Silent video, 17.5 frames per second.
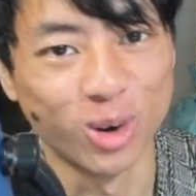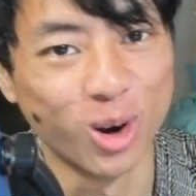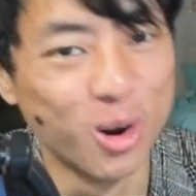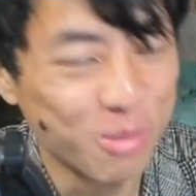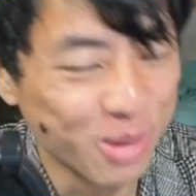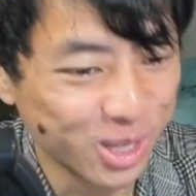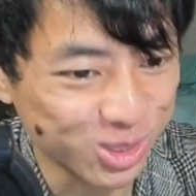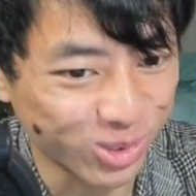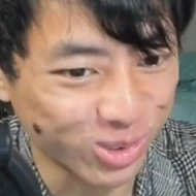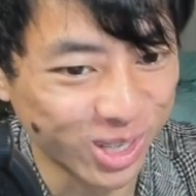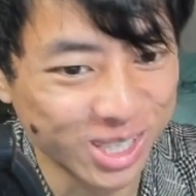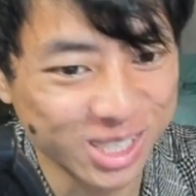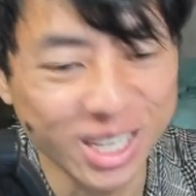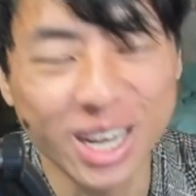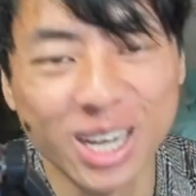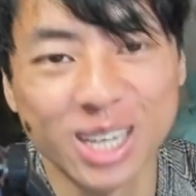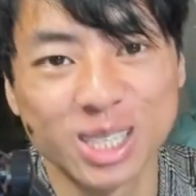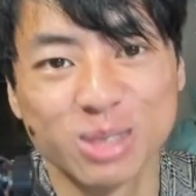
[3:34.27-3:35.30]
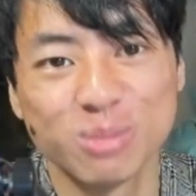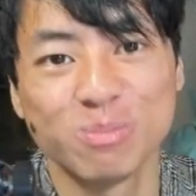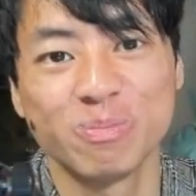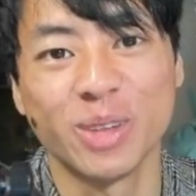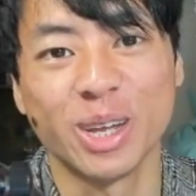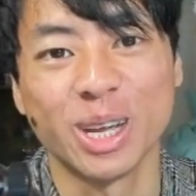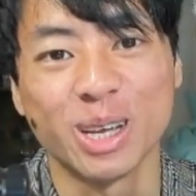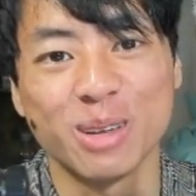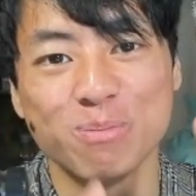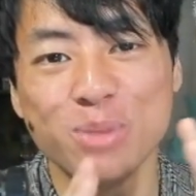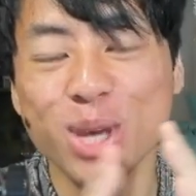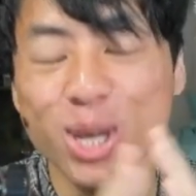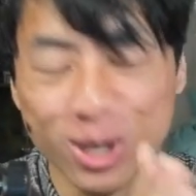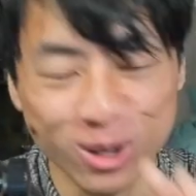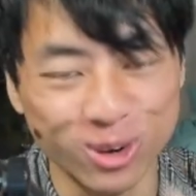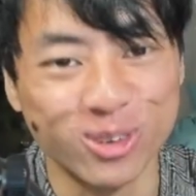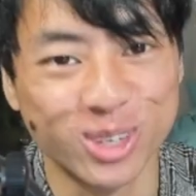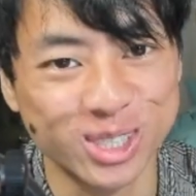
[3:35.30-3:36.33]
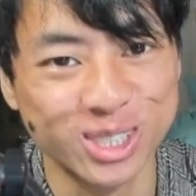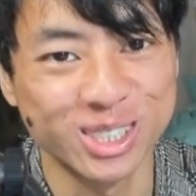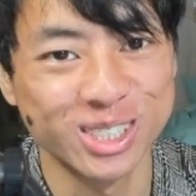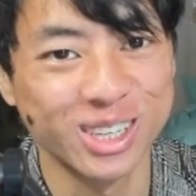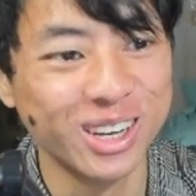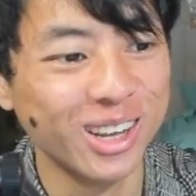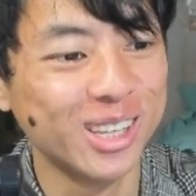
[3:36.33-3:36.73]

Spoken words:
romance when it's at its like purest.